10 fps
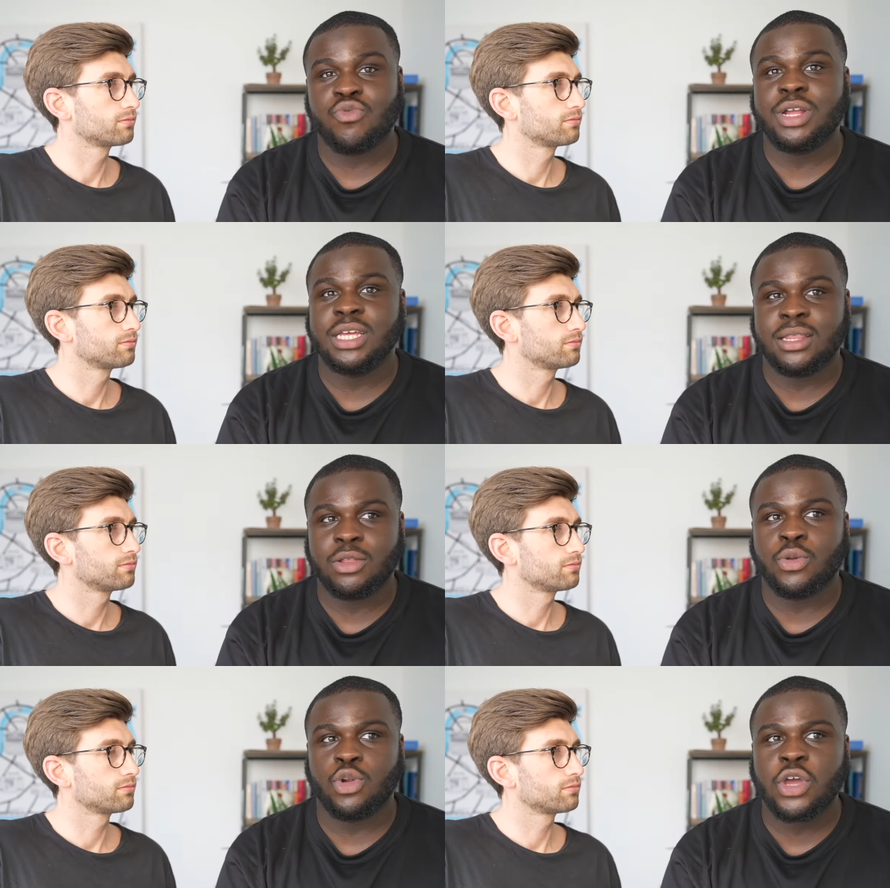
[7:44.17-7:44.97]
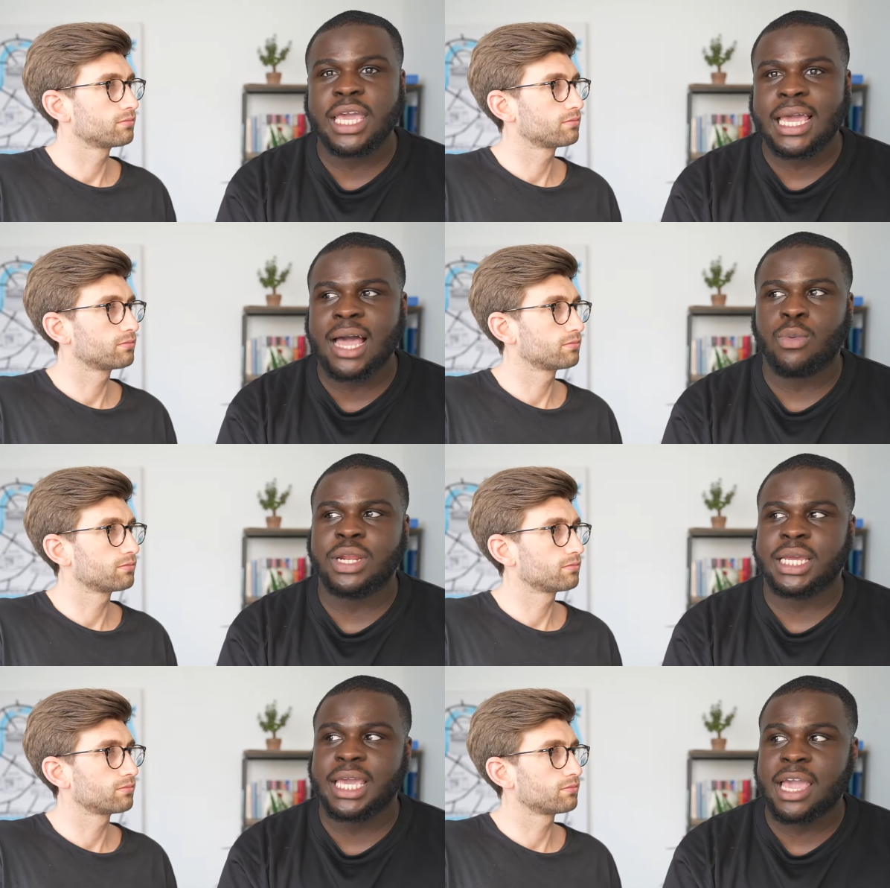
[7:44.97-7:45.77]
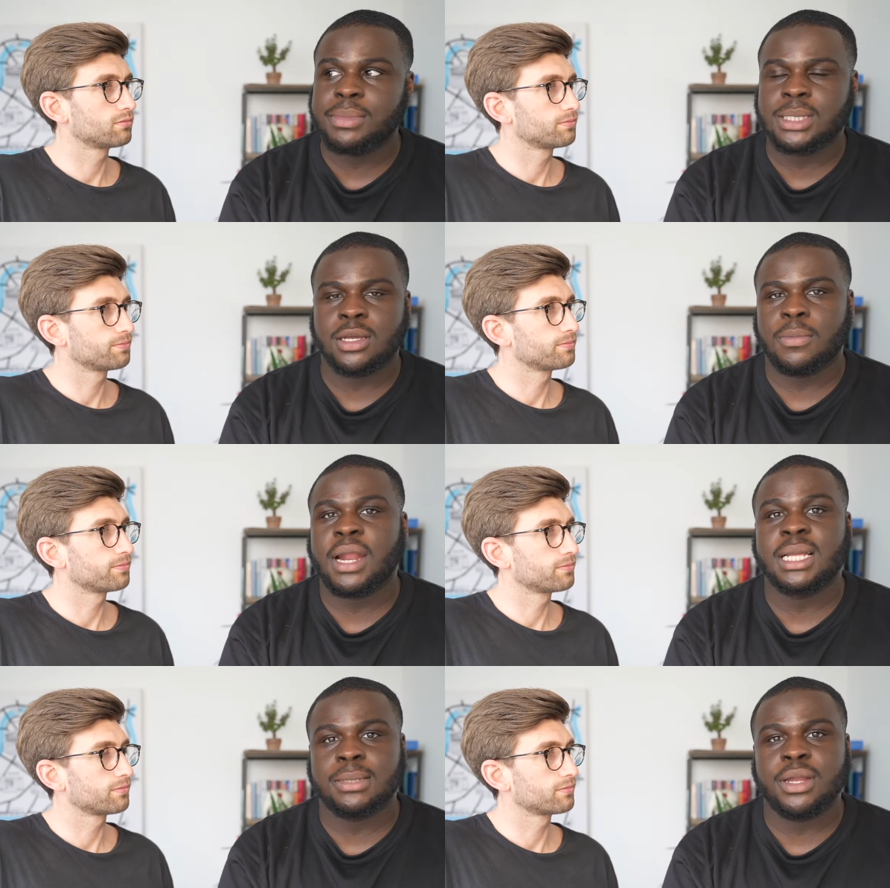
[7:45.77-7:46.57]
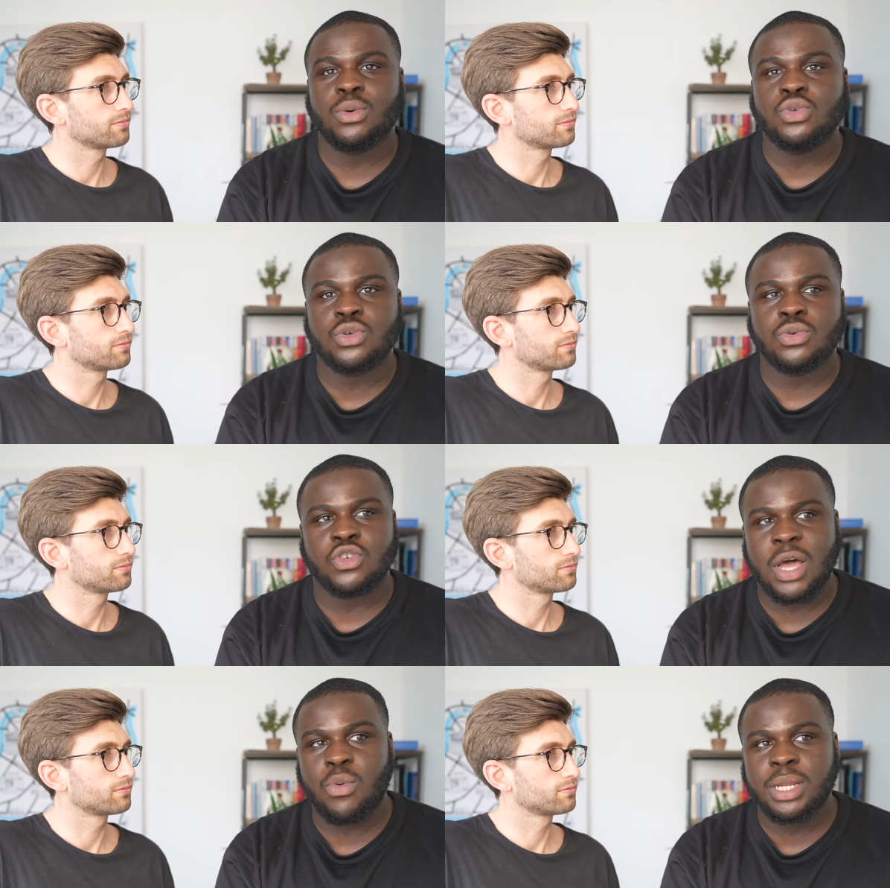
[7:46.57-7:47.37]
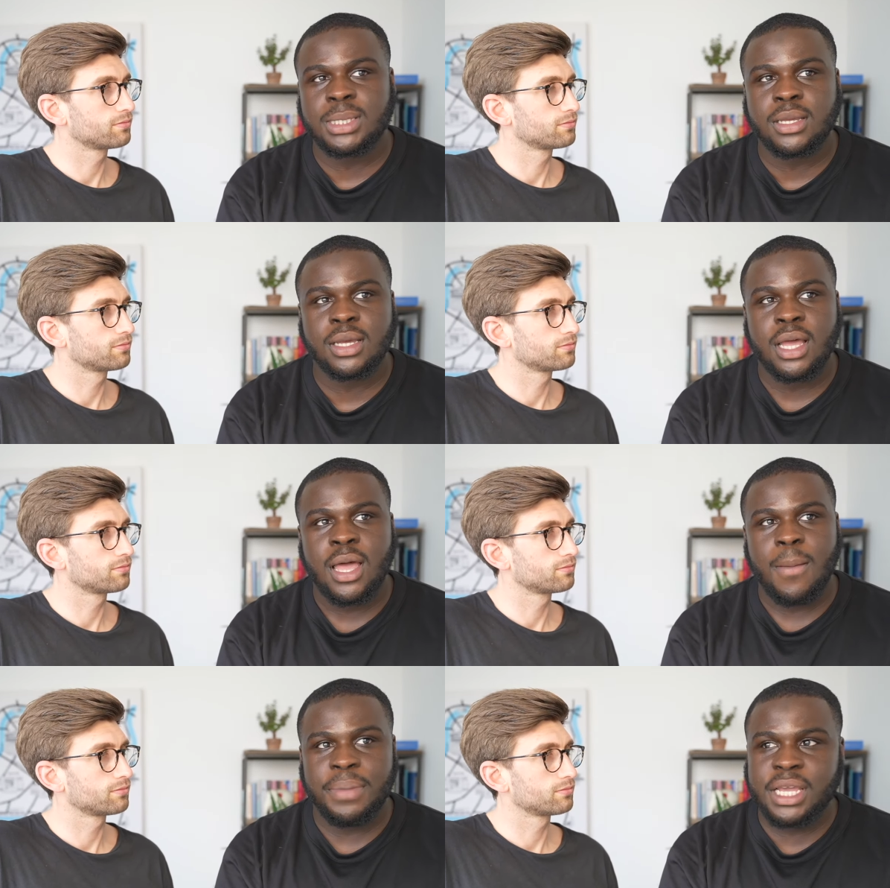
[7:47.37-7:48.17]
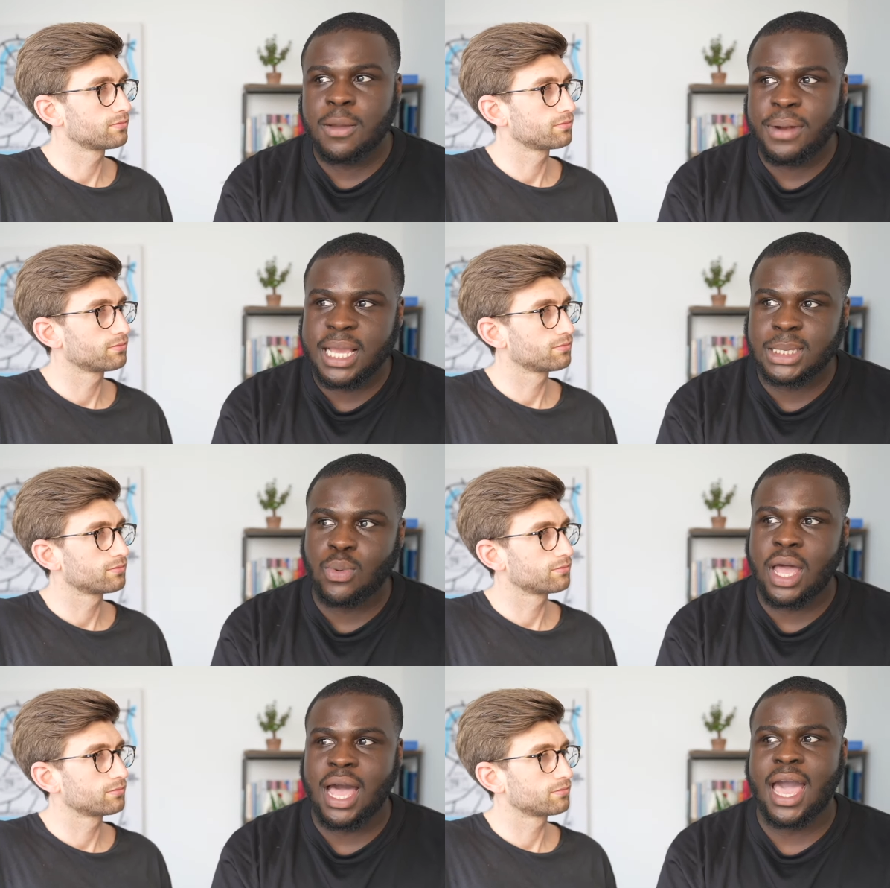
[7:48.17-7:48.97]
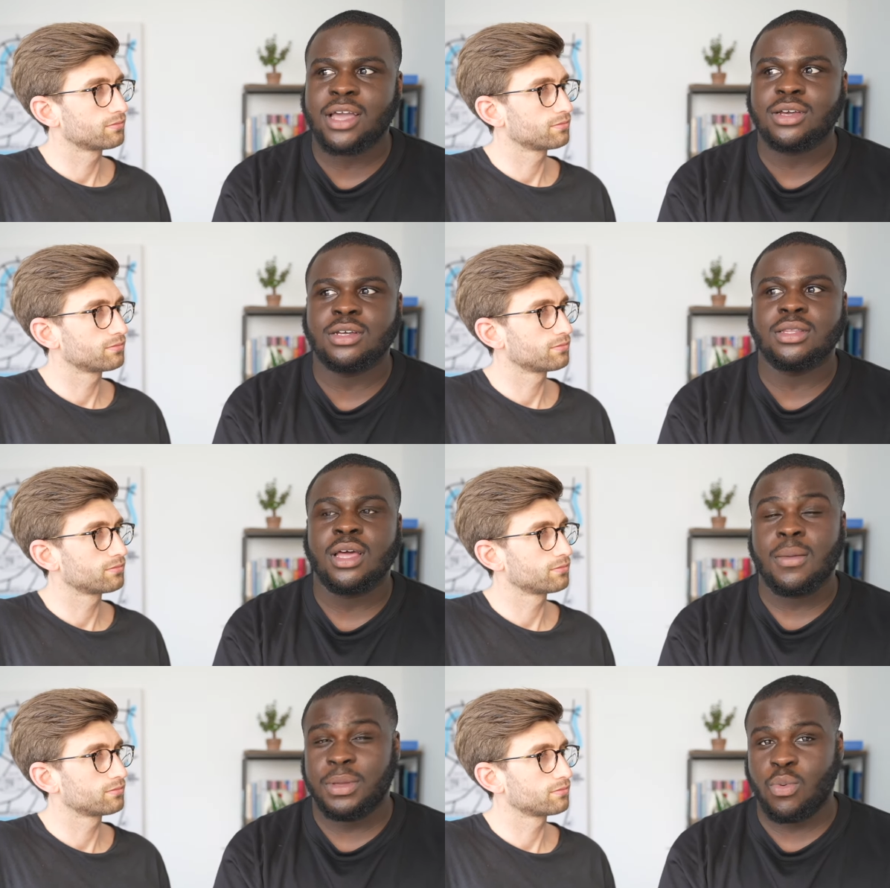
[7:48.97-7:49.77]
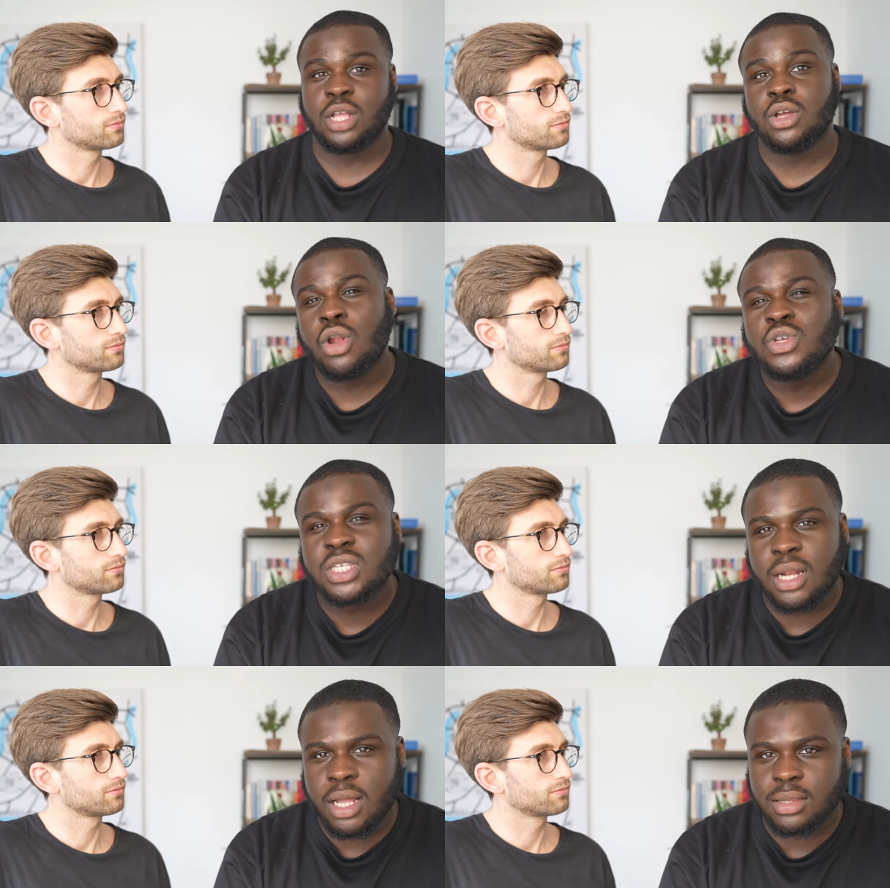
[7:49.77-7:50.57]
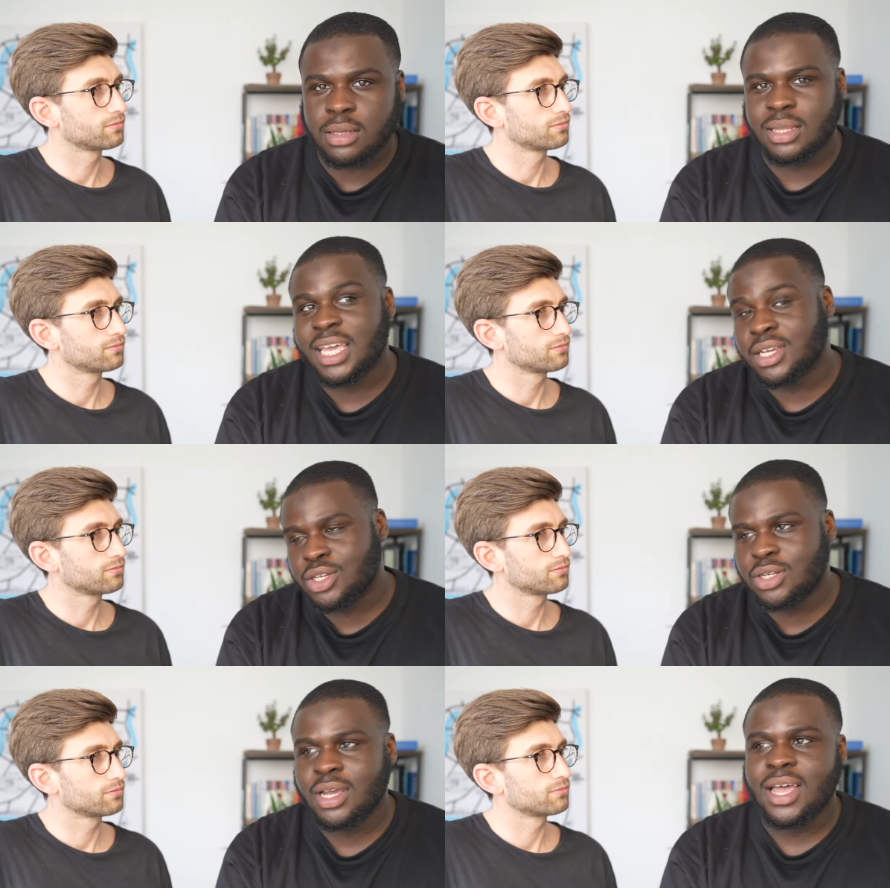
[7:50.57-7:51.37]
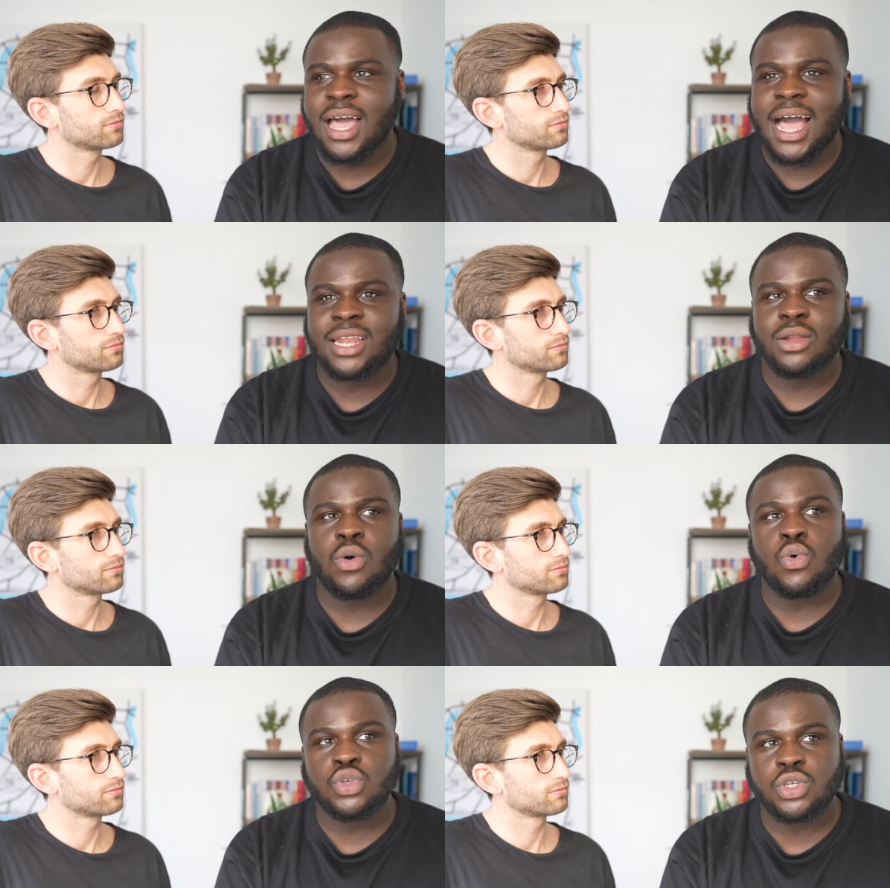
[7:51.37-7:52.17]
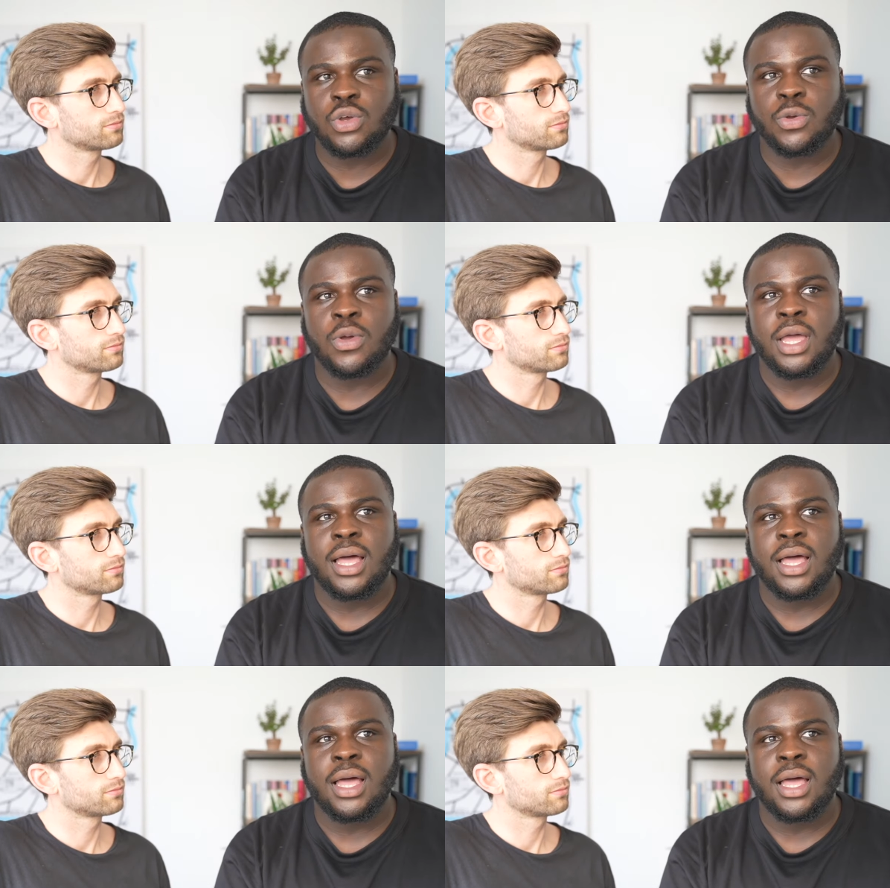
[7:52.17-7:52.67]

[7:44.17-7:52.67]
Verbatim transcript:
Speaker 1: really looking at when it came to applying to medical school. So I wanted to be in a place where I could be, one, close to London-ish, and also